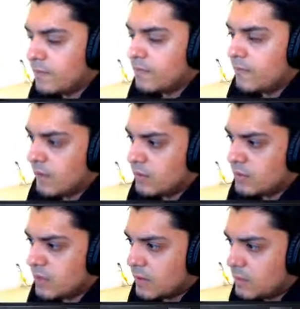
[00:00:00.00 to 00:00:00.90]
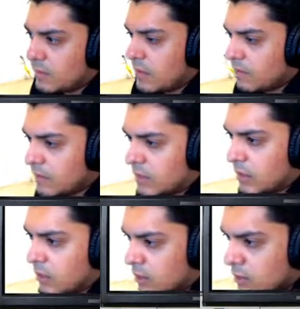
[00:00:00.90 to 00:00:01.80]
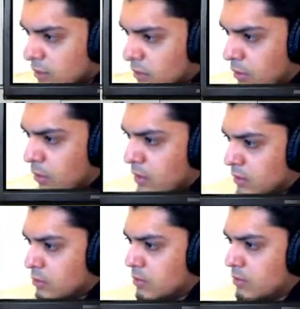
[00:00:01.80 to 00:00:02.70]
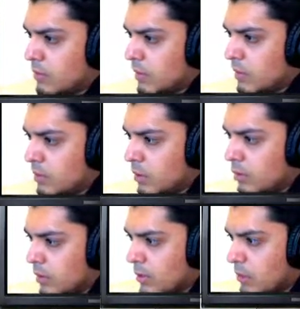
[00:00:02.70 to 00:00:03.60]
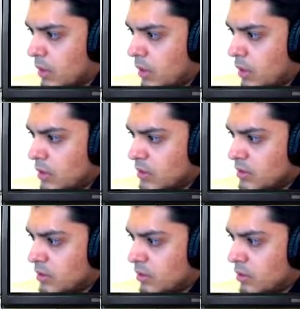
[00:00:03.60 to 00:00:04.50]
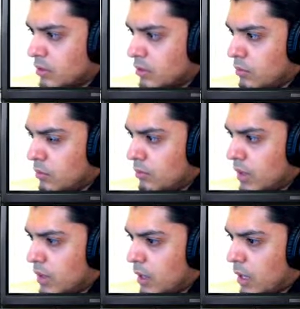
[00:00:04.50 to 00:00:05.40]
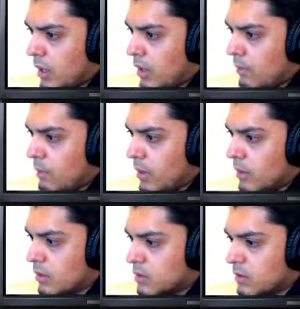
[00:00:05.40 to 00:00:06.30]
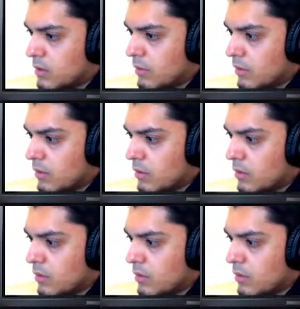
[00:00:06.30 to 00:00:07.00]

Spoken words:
valves I have seen are current controlled PWM, so you may have better luck searching for those.